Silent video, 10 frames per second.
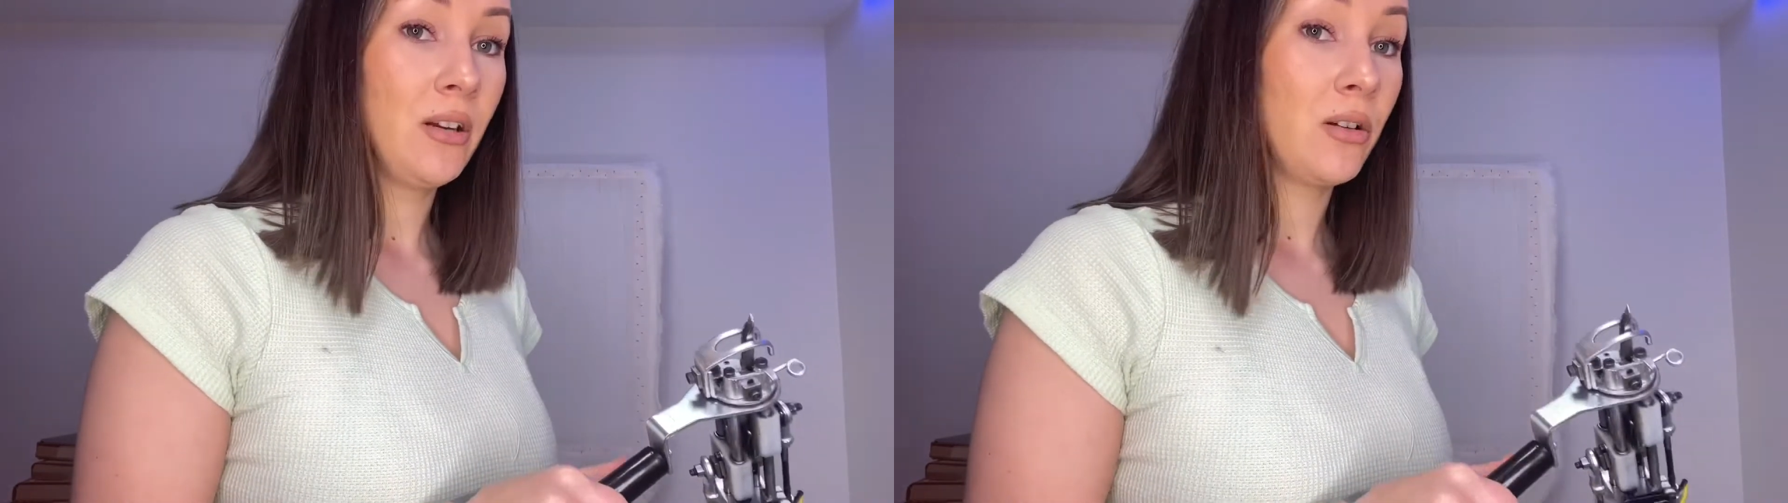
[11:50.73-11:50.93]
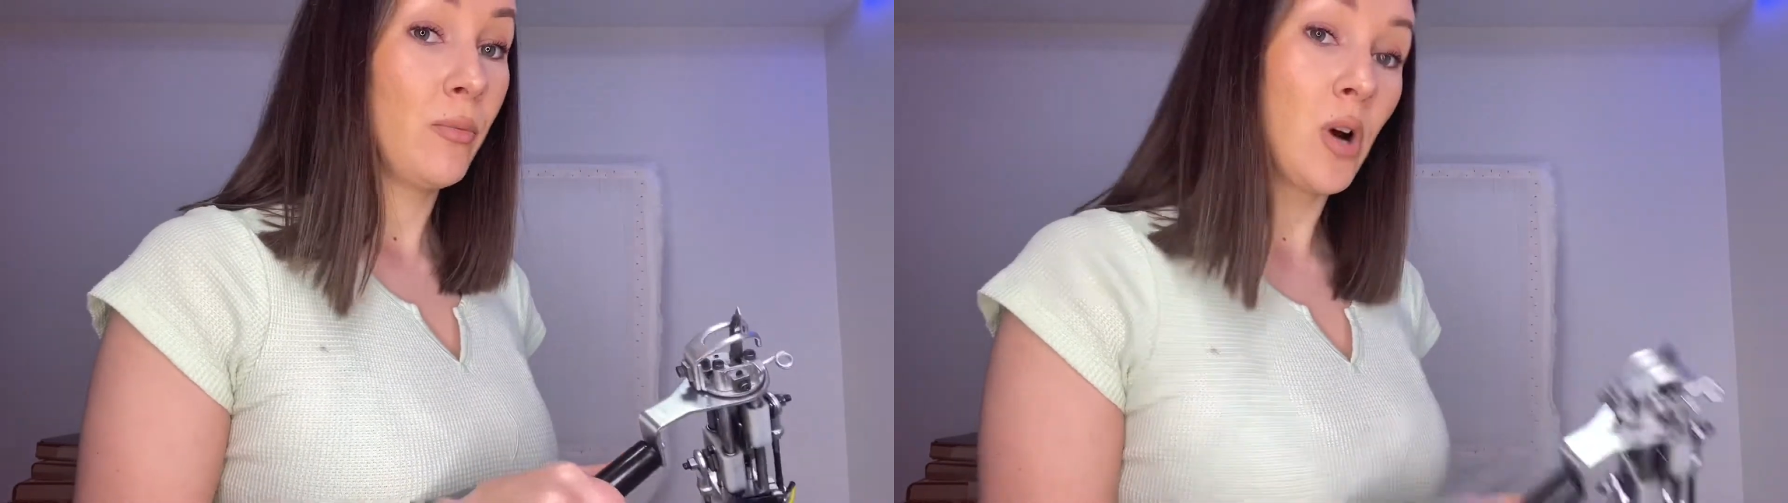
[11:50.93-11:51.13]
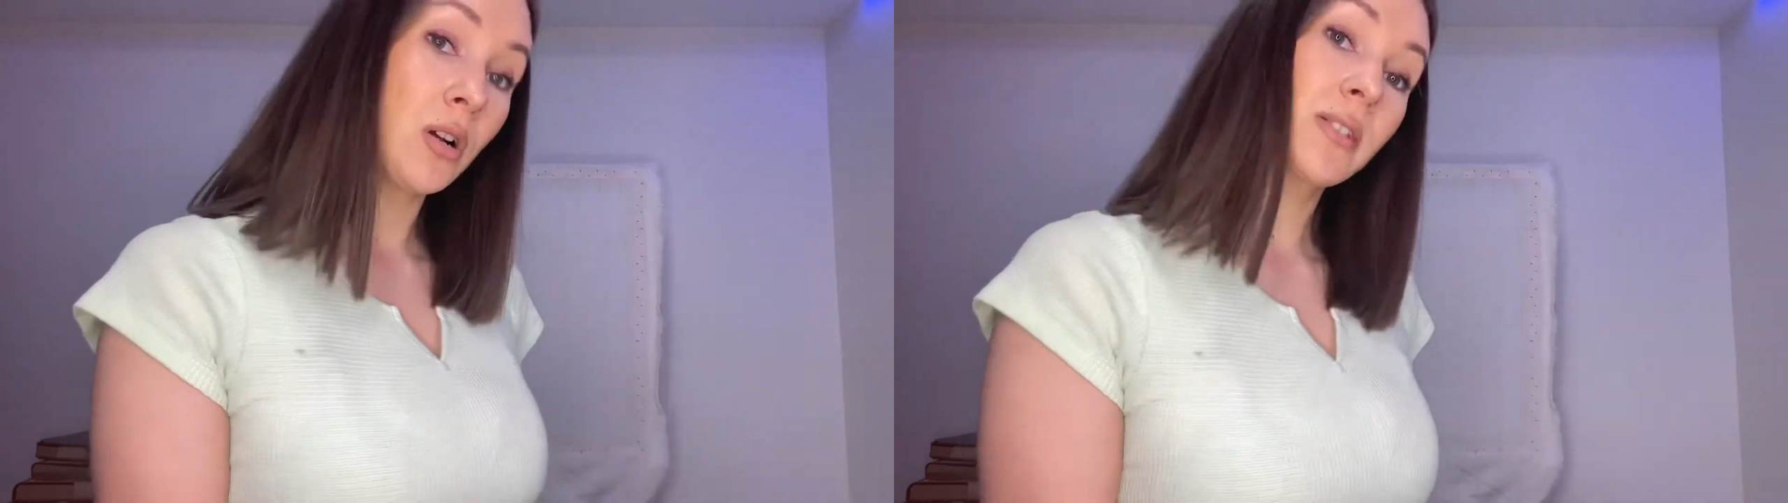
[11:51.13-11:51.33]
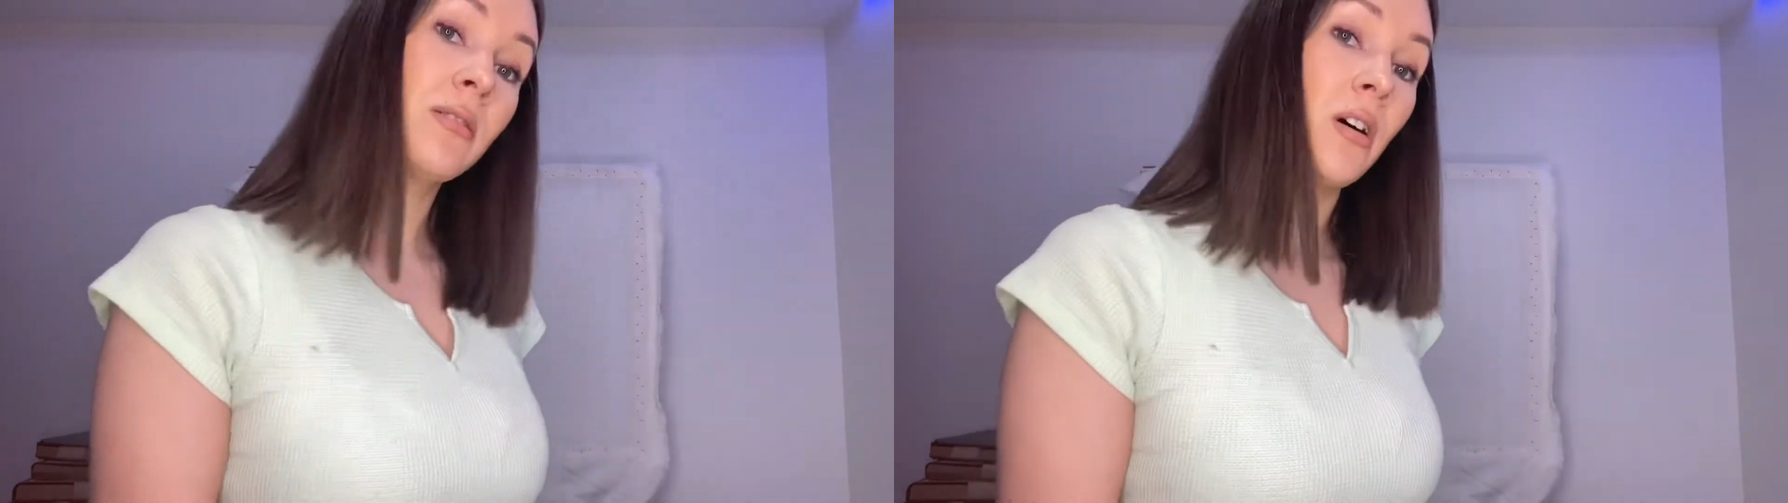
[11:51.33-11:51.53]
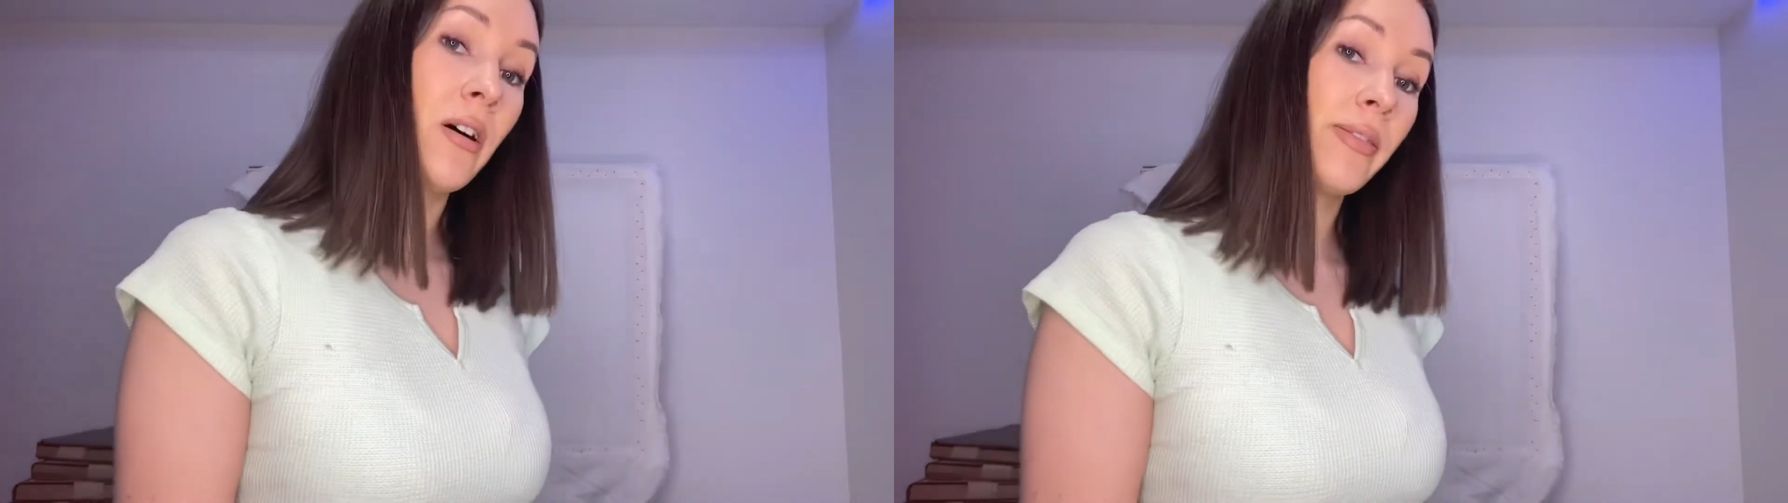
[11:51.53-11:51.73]
on monk's
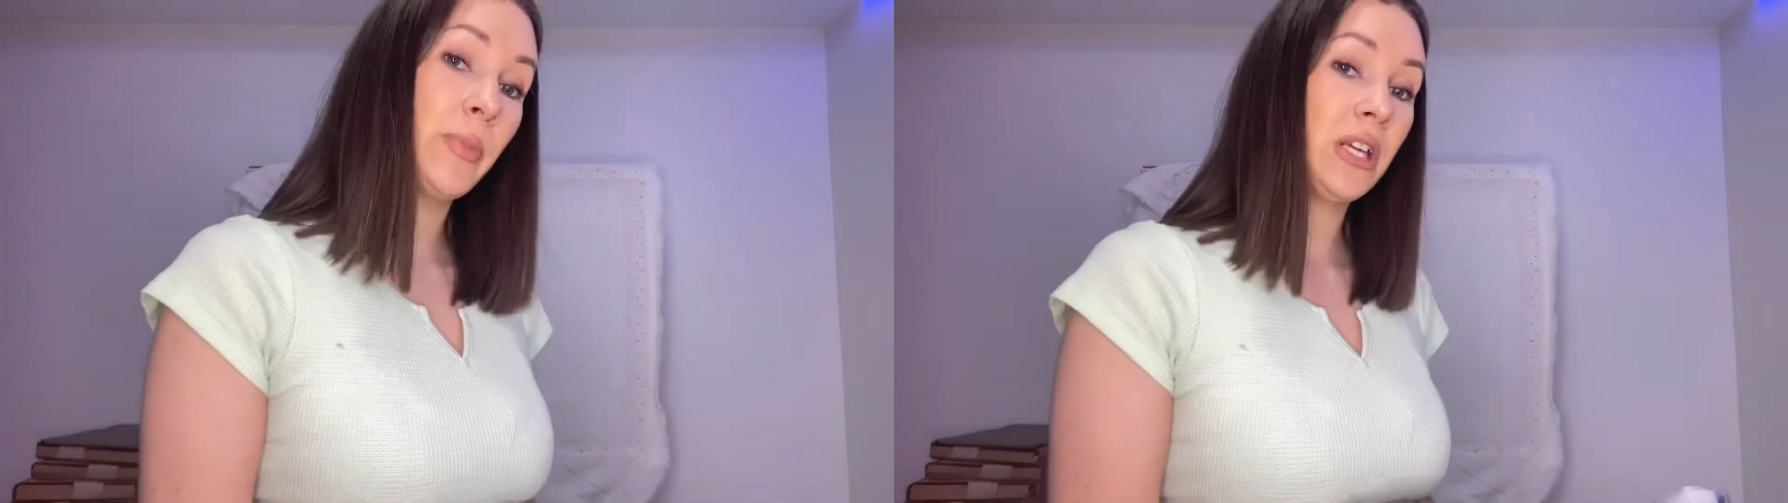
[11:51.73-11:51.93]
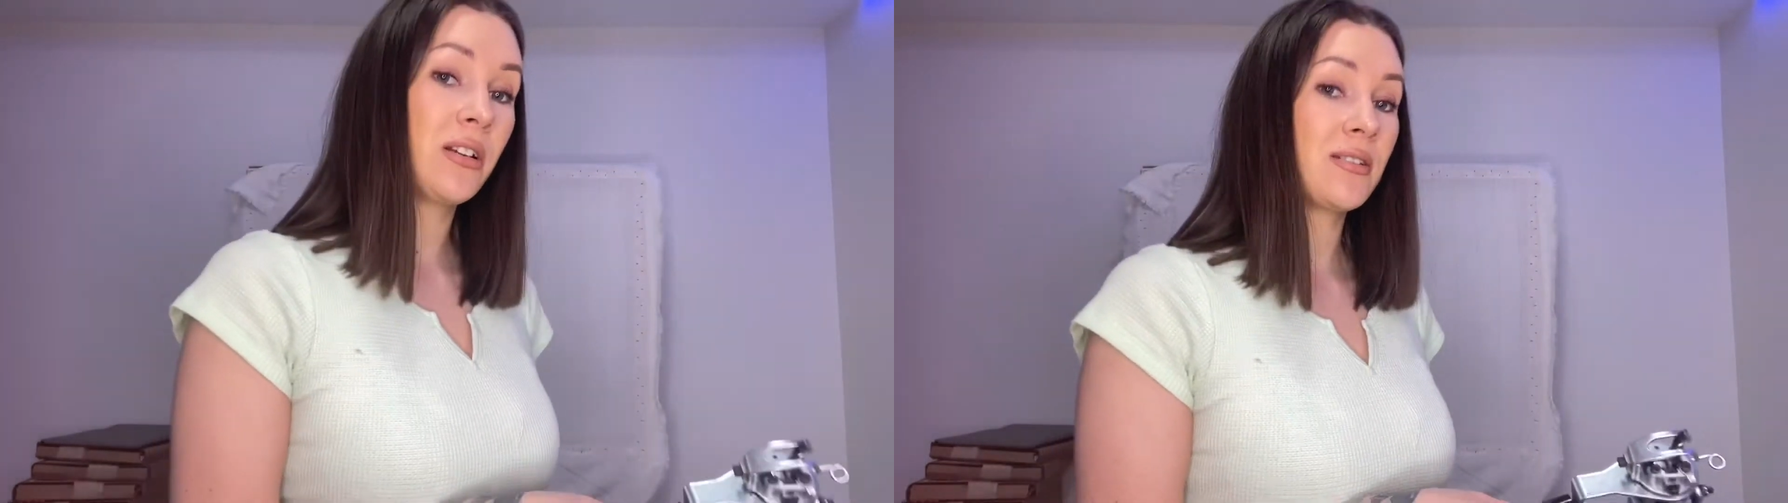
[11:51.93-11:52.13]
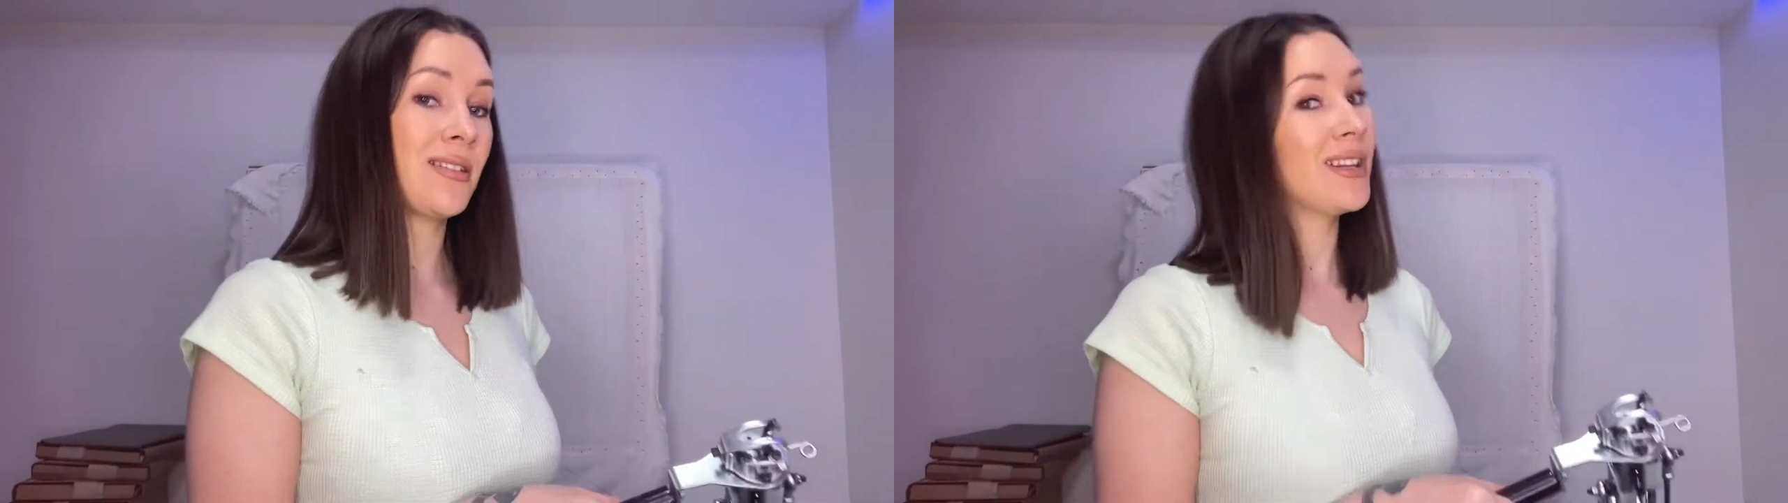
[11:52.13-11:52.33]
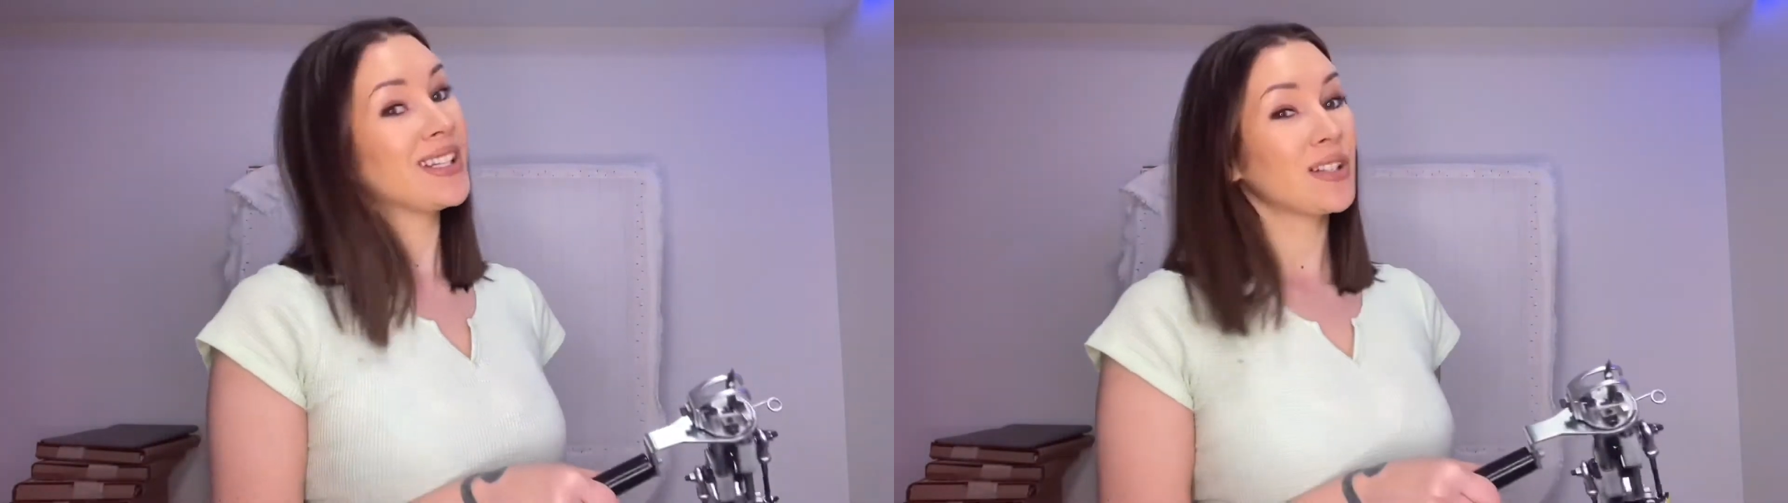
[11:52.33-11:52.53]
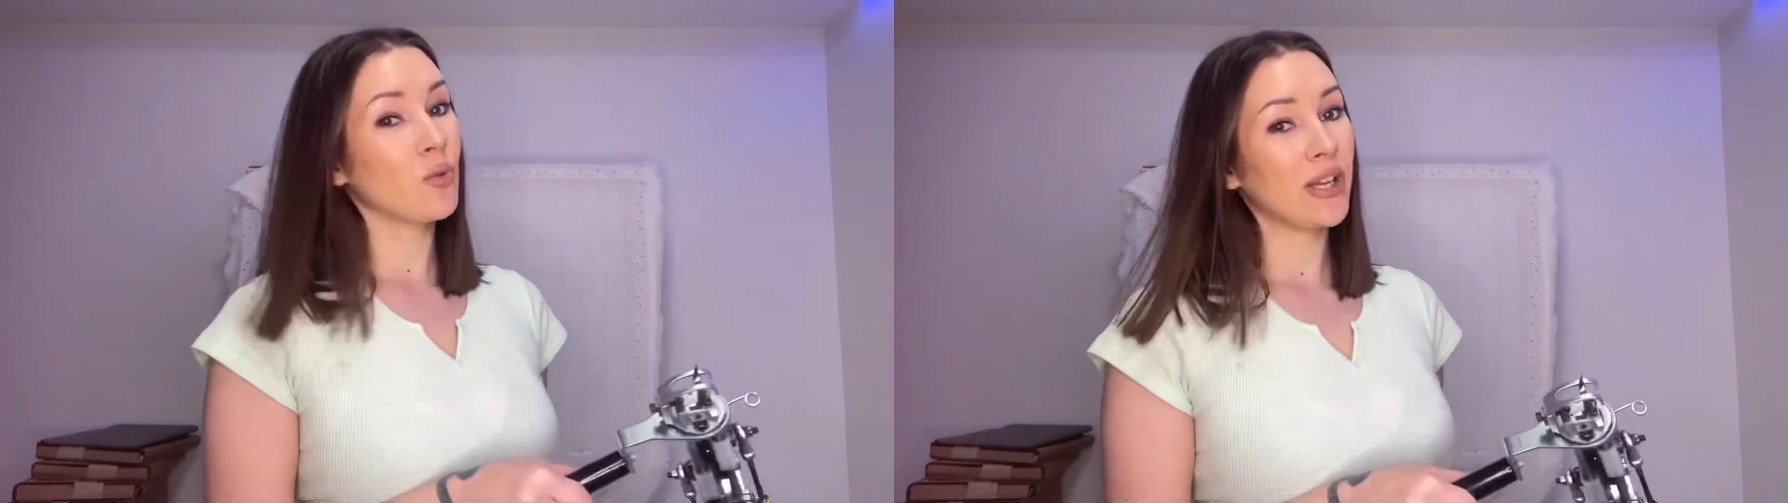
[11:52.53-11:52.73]
cloth because it
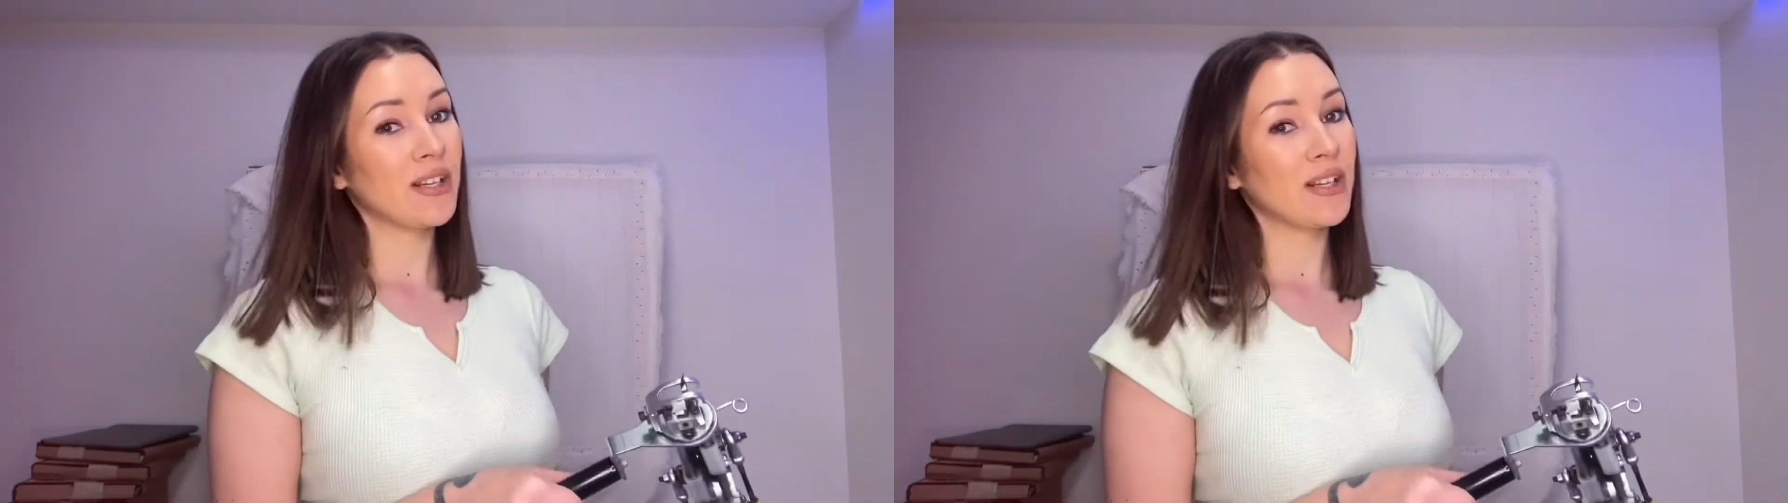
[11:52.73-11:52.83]
is quite